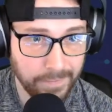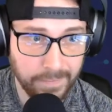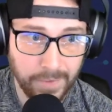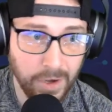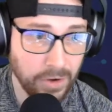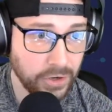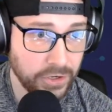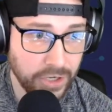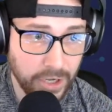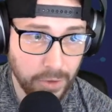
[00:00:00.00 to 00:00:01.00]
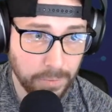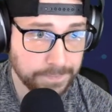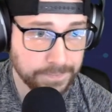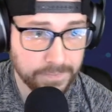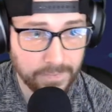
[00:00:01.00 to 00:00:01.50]
all good to go.
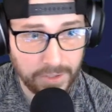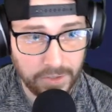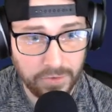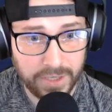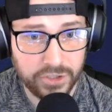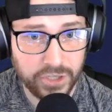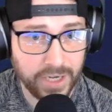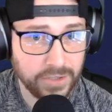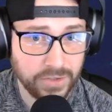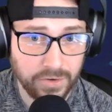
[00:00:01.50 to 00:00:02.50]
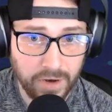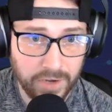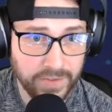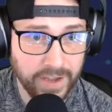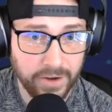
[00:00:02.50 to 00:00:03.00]
You can change the
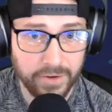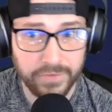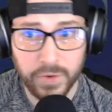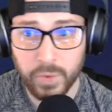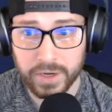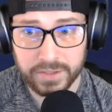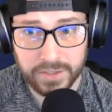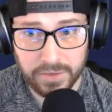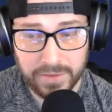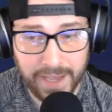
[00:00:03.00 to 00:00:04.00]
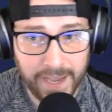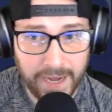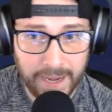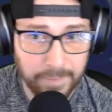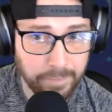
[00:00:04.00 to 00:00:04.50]
crosshair if you wanted to do that.
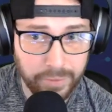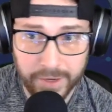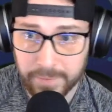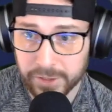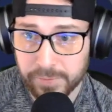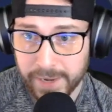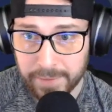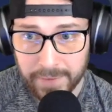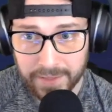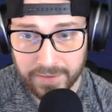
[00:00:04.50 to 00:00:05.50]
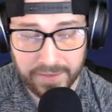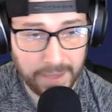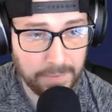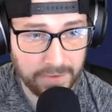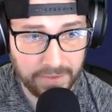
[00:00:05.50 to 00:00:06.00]
I pretty much made mine the
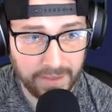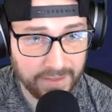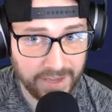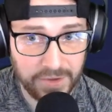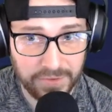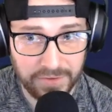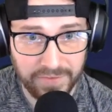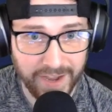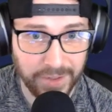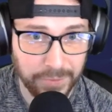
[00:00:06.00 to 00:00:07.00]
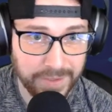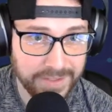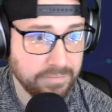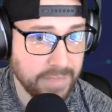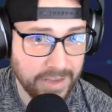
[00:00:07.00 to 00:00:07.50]
same as I use in
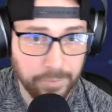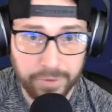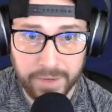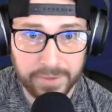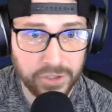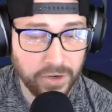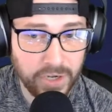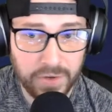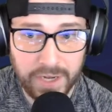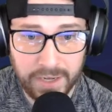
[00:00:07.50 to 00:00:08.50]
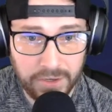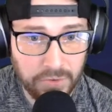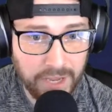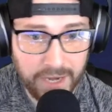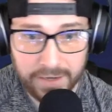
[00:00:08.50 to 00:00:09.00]
Valorant. That's pretty much all you need. You
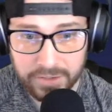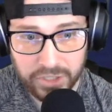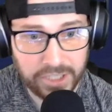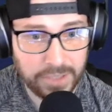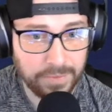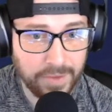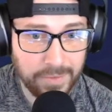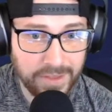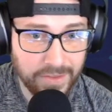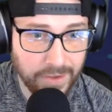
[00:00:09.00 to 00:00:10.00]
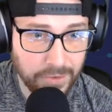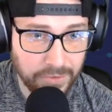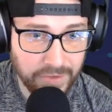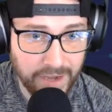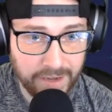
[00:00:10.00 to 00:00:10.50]
can change up some of these other
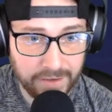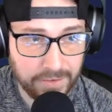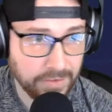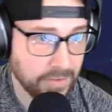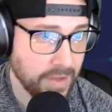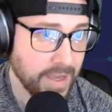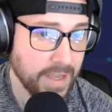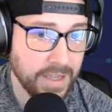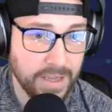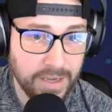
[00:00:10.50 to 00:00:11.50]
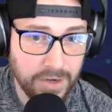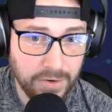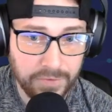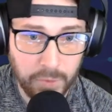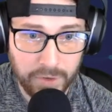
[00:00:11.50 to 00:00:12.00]
settings. You know,
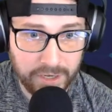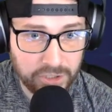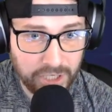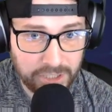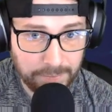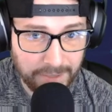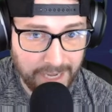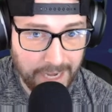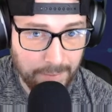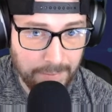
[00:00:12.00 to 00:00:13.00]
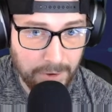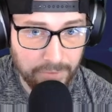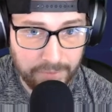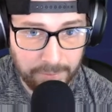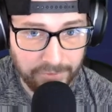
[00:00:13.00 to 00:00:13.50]
if you wanted to change up the camera mode
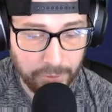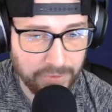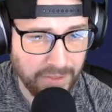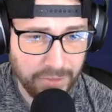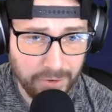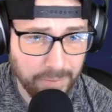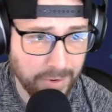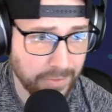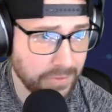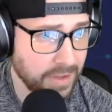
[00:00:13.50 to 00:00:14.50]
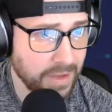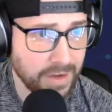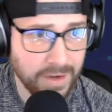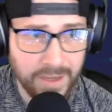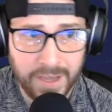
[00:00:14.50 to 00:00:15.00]
from first to third
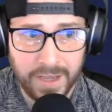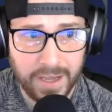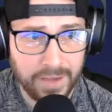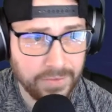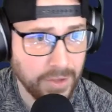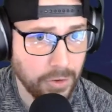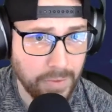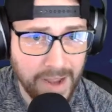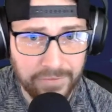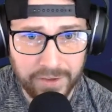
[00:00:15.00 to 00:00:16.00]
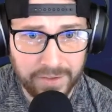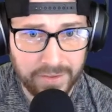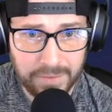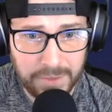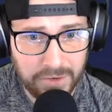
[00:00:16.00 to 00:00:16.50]
person, the
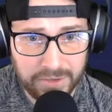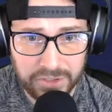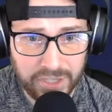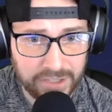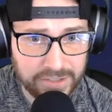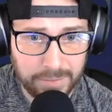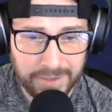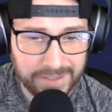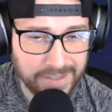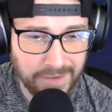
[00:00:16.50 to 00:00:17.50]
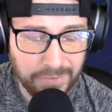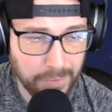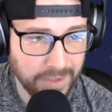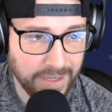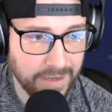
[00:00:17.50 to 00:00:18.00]
graphics, I mean, you could change some of this stuff.
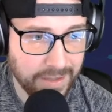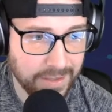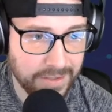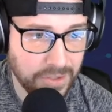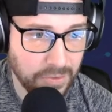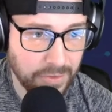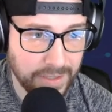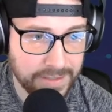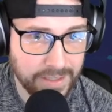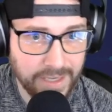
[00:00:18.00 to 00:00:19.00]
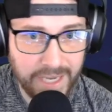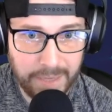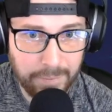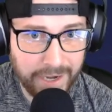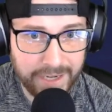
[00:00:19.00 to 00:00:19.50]
Really nothing too crazy. Key
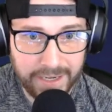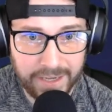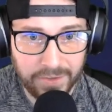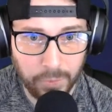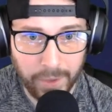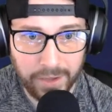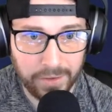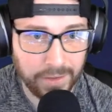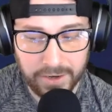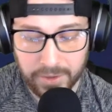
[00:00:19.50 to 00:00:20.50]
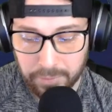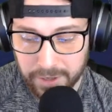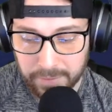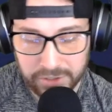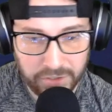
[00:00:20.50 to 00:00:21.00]
binding as well. You're
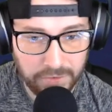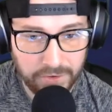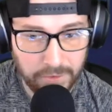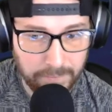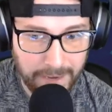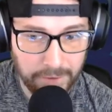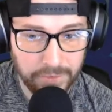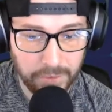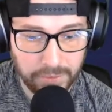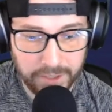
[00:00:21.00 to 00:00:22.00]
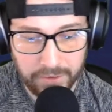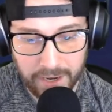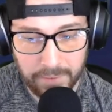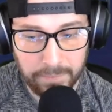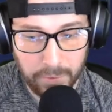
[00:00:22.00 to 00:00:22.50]
pretty much using your mouse only. You're
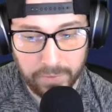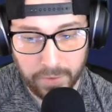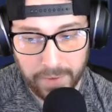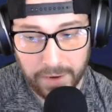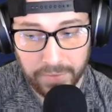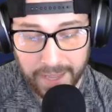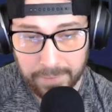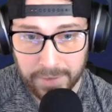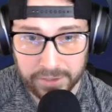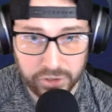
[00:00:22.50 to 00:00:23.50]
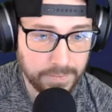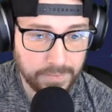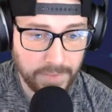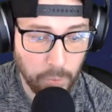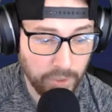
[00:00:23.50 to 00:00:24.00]
not moving around that much
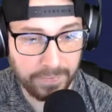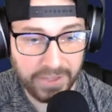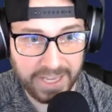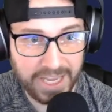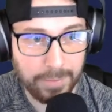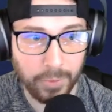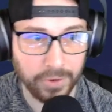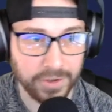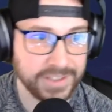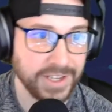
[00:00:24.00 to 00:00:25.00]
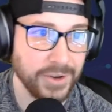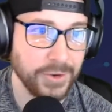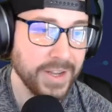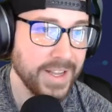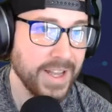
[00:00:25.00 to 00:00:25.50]
with the keyboard.
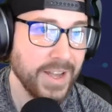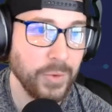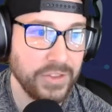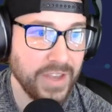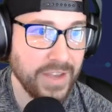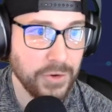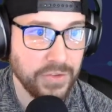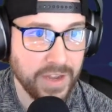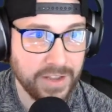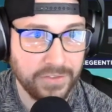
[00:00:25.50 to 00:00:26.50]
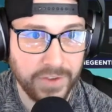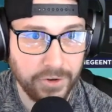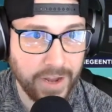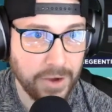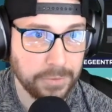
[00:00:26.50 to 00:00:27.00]
So once you have your settings
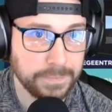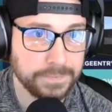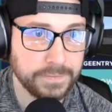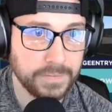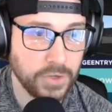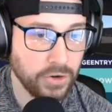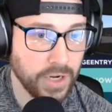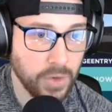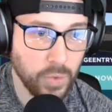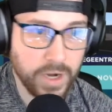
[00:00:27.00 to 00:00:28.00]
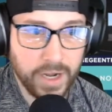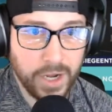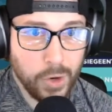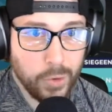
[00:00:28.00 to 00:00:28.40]
figured out, you're going to want to go to